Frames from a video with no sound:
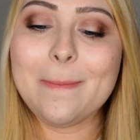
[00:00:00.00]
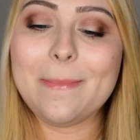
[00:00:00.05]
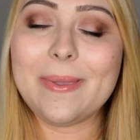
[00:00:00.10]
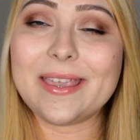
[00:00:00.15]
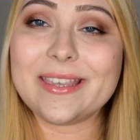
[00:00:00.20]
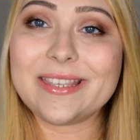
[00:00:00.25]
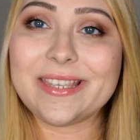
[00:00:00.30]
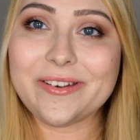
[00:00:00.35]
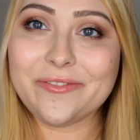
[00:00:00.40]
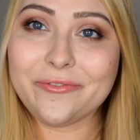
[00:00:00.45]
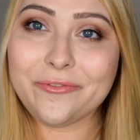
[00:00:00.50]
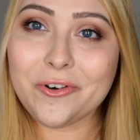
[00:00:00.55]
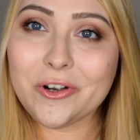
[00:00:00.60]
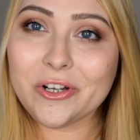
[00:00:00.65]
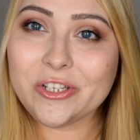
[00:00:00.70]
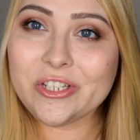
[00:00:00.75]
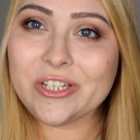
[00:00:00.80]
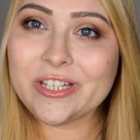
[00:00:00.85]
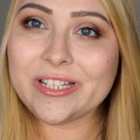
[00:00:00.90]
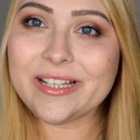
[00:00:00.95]
because
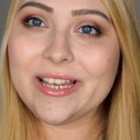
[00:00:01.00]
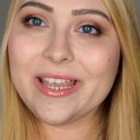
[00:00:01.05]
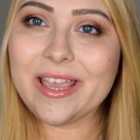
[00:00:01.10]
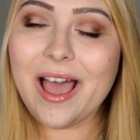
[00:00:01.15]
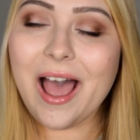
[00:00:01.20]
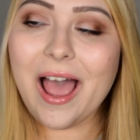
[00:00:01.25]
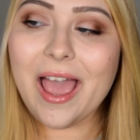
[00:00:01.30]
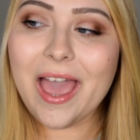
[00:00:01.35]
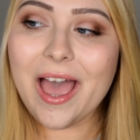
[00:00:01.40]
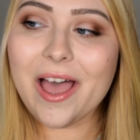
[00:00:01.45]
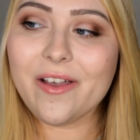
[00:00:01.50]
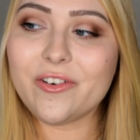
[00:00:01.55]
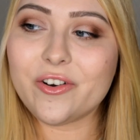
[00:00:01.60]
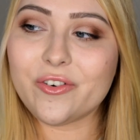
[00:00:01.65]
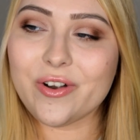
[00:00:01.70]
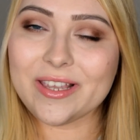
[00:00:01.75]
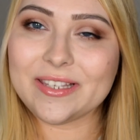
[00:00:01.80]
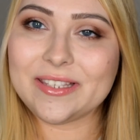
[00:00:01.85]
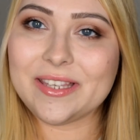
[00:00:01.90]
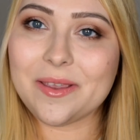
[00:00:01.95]
unfortunately I have
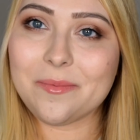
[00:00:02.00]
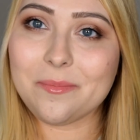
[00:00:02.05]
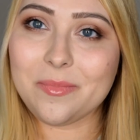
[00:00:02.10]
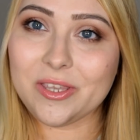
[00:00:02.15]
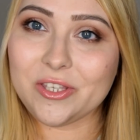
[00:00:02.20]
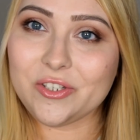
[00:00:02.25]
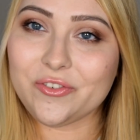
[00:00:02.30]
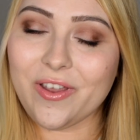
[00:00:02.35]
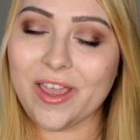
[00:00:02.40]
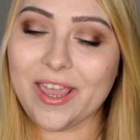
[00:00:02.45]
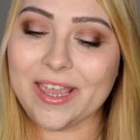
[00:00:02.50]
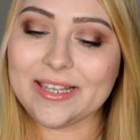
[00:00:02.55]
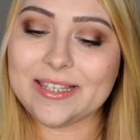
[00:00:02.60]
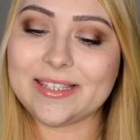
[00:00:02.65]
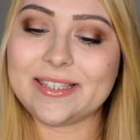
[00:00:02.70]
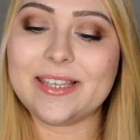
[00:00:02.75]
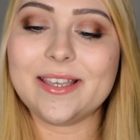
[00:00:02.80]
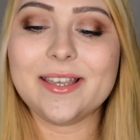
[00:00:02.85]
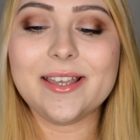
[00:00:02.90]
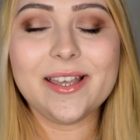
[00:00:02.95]
a resting beach
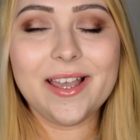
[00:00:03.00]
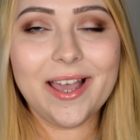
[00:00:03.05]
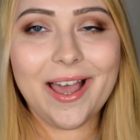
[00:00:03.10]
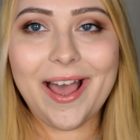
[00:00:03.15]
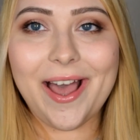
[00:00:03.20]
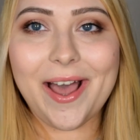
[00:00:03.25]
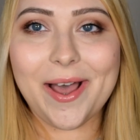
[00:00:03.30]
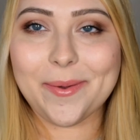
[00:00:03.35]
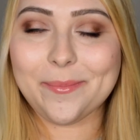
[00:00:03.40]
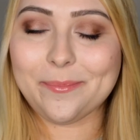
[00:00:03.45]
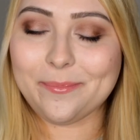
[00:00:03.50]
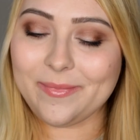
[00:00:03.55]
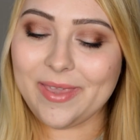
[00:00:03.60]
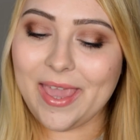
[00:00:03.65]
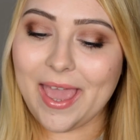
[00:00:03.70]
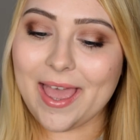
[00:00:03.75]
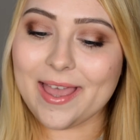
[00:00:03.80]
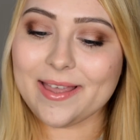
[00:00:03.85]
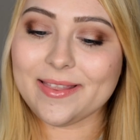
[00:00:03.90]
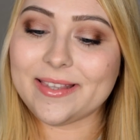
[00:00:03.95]
face.
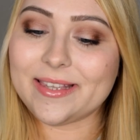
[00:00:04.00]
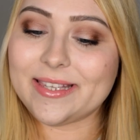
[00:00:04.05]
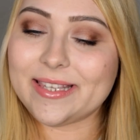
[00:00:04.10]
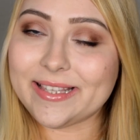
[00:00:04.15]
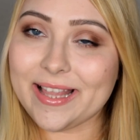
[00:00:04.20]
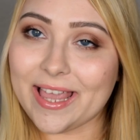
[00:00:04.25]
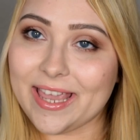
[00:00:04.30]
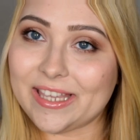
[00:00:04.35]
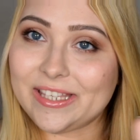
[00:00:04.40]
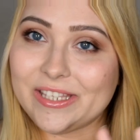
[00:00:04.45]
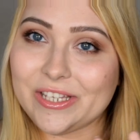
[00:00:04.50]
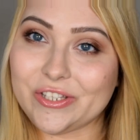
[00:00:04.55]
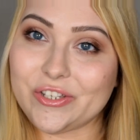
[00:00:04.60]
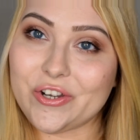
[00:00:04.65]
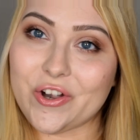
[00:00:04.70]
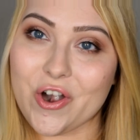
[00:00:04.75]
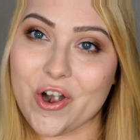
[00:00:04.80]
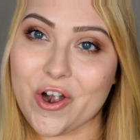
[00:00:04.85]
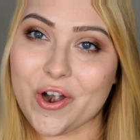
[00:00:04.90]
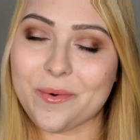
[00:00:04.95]
Yeah, this is like the
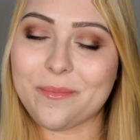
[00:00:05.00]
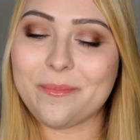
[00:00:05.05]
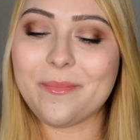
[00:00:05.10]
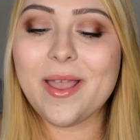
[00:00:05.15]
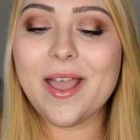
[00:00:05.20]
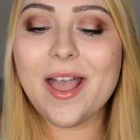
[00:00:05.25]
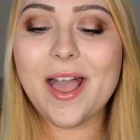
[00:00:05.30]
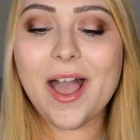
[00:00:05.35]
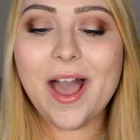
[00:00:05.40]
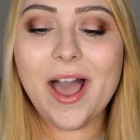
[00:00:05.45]
term.